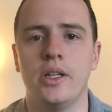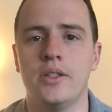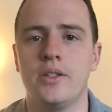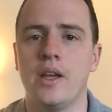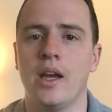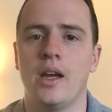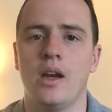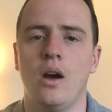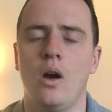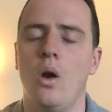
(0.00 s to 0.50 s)

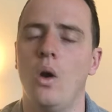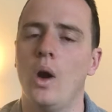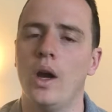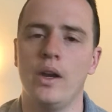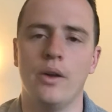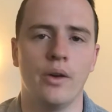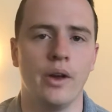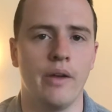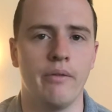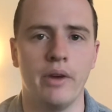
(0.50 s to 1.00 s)
that, I
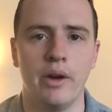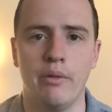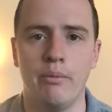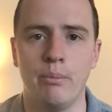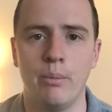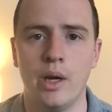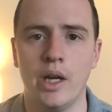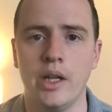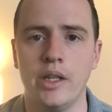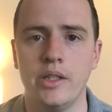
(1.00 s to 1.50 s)
don't have enough
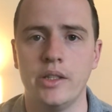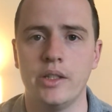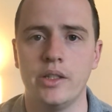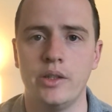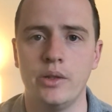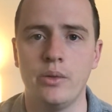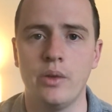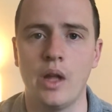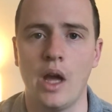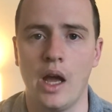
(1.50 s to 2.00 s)
money to
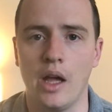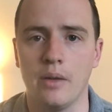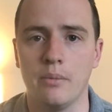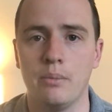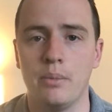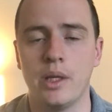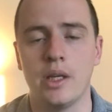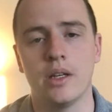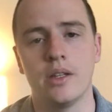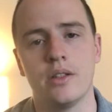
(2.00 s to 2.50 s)
do that.
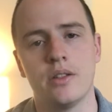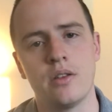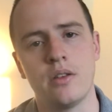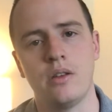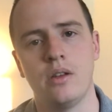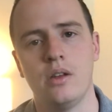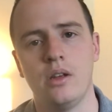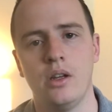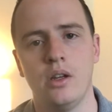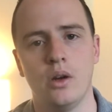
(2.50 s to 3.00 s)
Because,
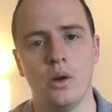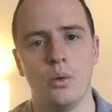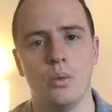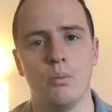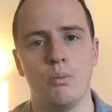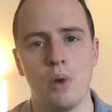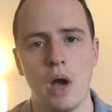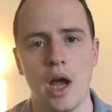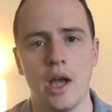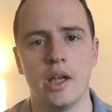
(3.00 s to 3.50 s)
you know,
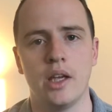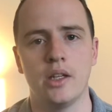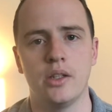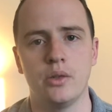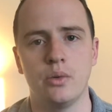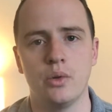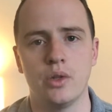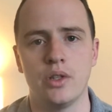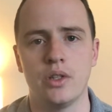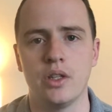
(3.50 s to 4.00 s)
buying
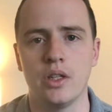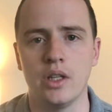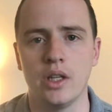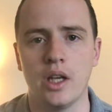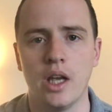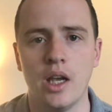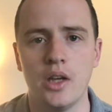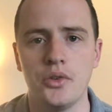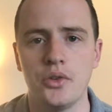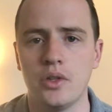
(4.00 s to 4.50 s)
into a
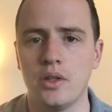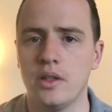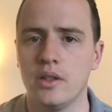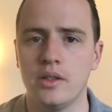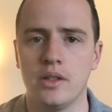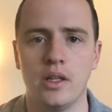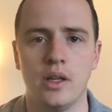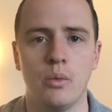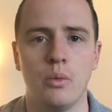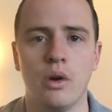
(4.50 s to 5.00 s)
syndication
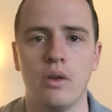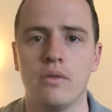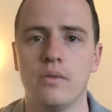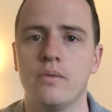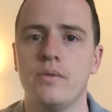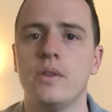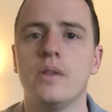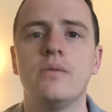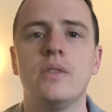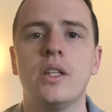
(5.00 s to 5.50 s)
is anywhere from
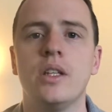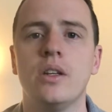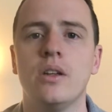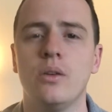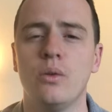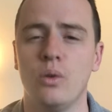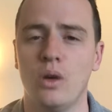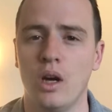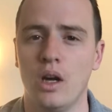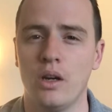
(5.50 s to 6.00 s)
$50,000 to
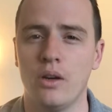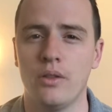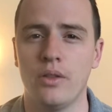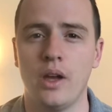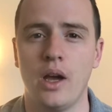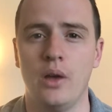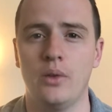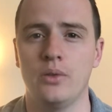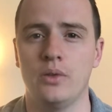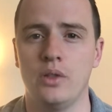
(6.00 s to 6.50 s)

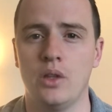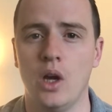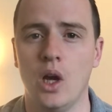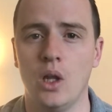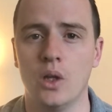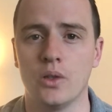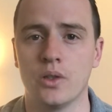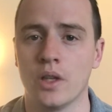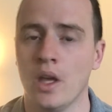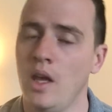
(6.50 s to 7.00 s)

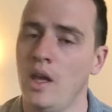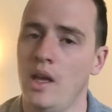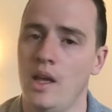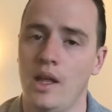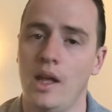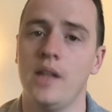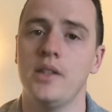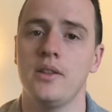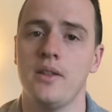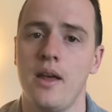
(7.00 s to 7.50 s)
$100,000.
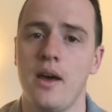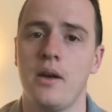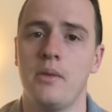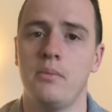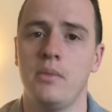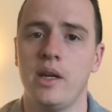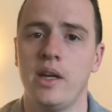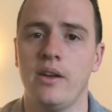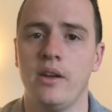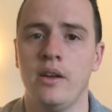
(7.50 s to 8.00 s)
That's a lot of
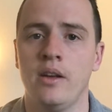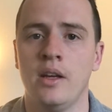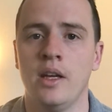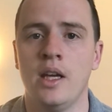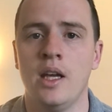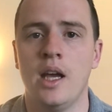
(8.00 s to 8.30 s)
money.